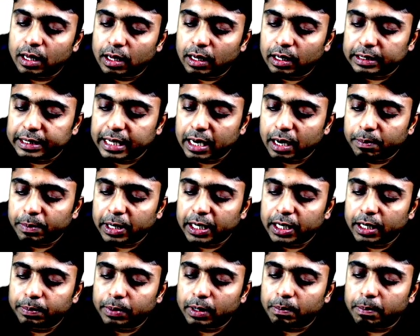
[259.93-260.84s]
There are
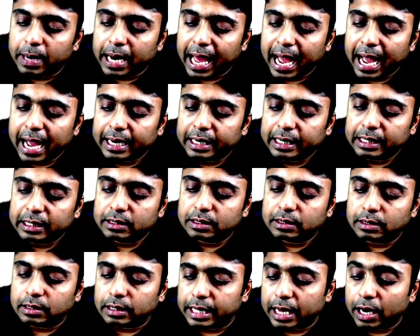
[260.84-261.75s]
multiple black heads.
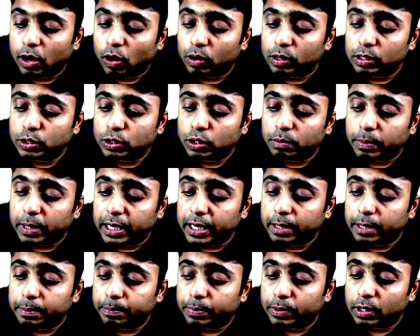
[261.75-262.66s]
There are also
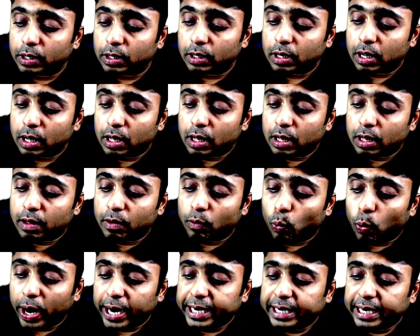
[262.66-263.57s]
multiple
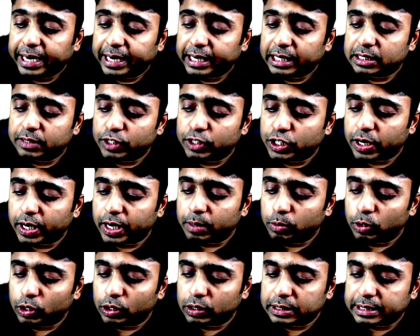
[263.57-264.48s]
white heads, which are
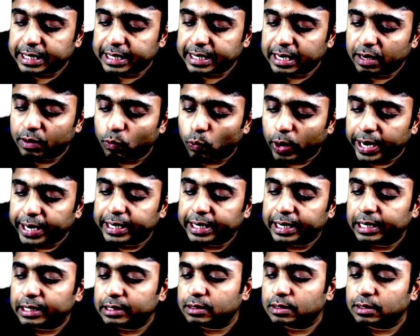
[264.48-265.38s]
able to see here, white
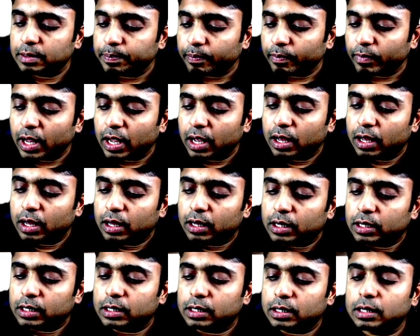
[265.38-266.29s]
heads.
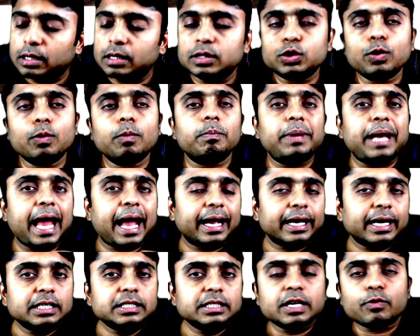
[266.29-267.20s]
So
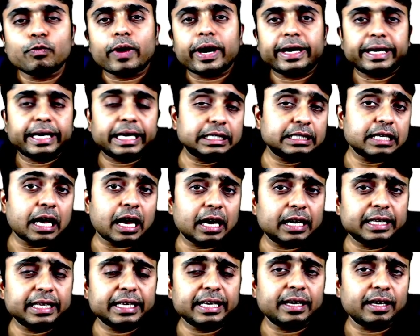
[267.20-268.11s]
blackheads and whiteheads are
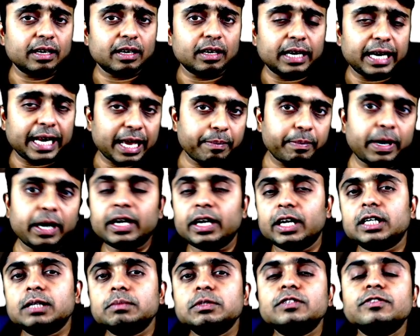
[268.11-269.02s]
the layman
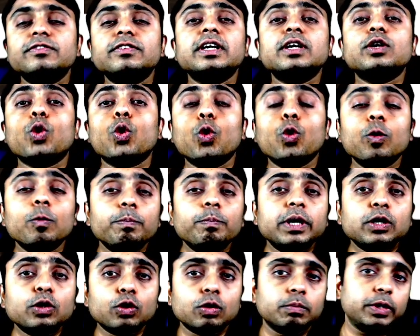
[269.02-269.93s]
terms for open
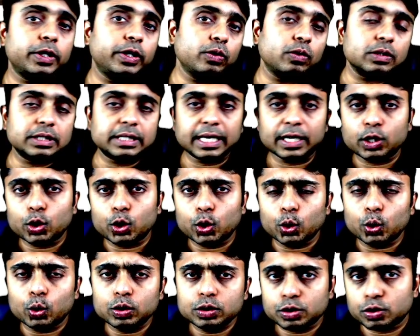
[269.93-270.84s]
comedones and
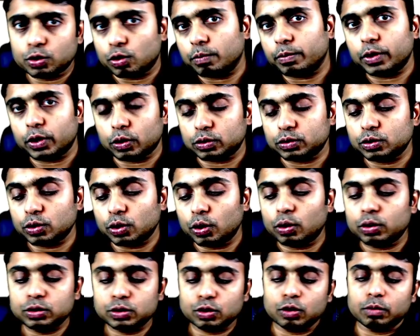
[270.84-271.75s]
closed
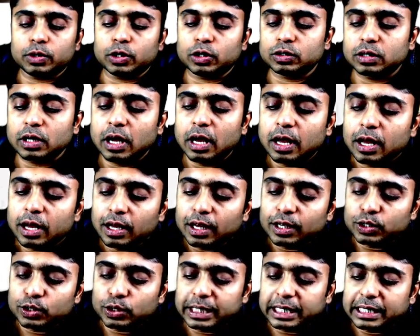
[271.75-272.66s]
comedones.
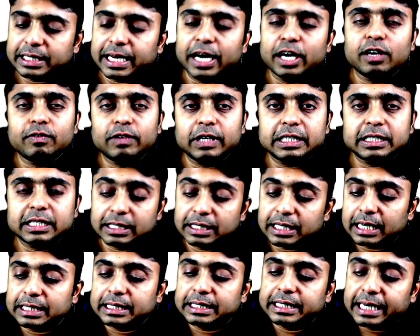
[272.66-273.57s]
So these kind of lesions are
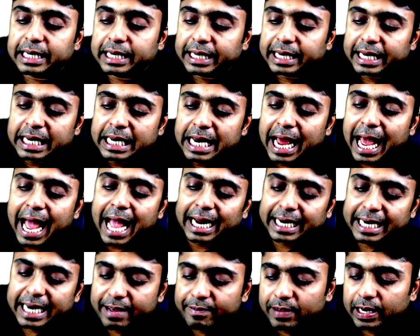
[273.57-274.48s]
seen in
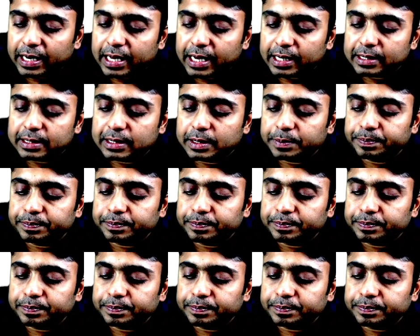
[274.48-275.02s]
acne vulgaris.